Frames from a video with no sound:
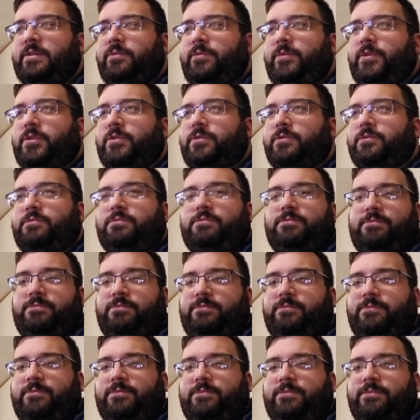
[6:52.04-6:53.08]
will
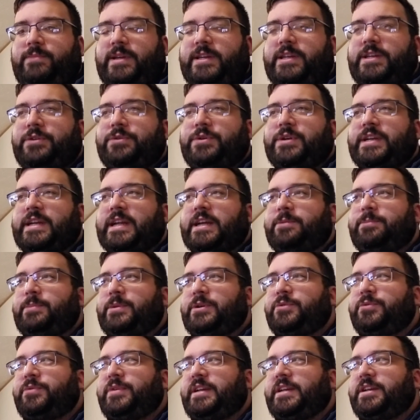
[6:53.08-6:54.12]
be duking out
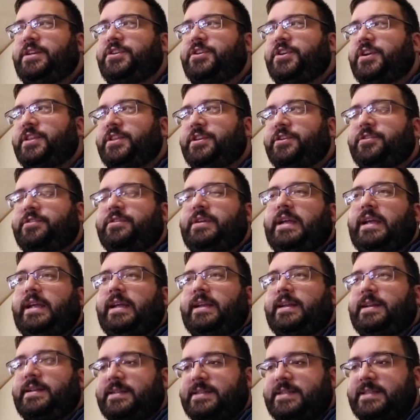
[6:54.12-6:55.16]
between each other,
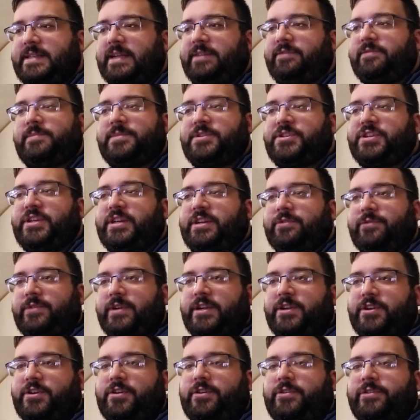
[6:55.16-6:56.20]
and Heavy Machinery
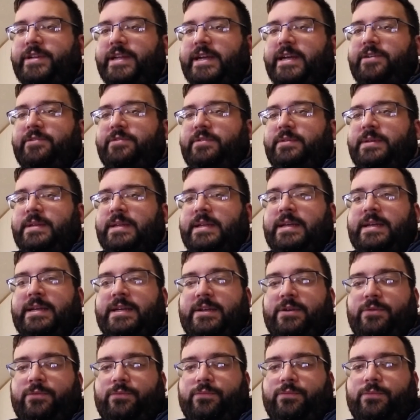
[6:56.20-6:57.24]
called out
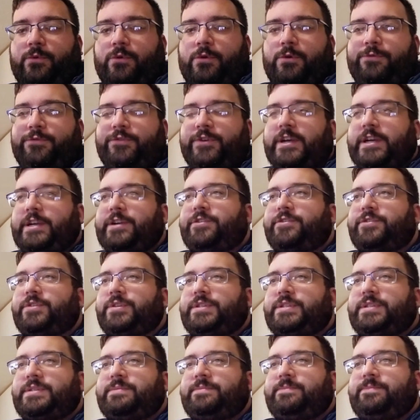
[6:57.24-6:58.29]
War
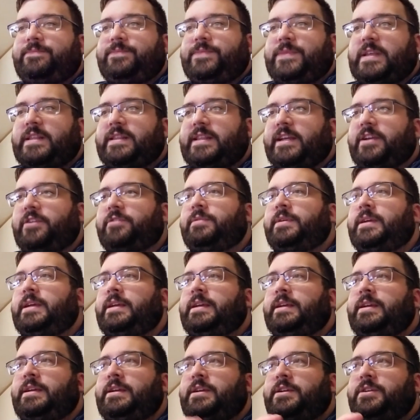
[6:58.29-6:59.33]
Raiders in there.
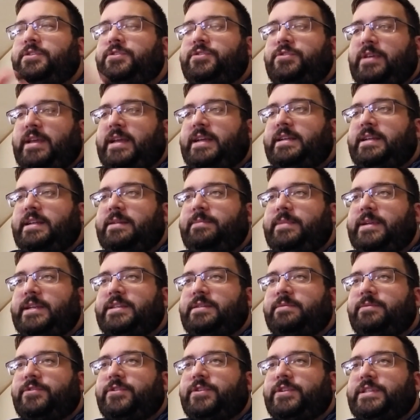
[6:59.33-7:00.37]
So that can be
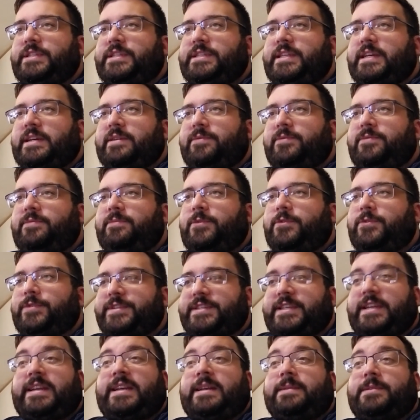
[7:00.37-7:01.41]
some good stuff. More
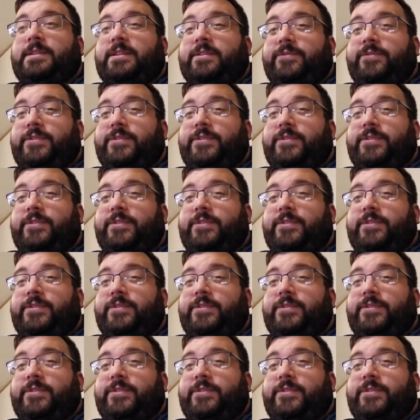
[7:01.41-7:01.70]
setting up to the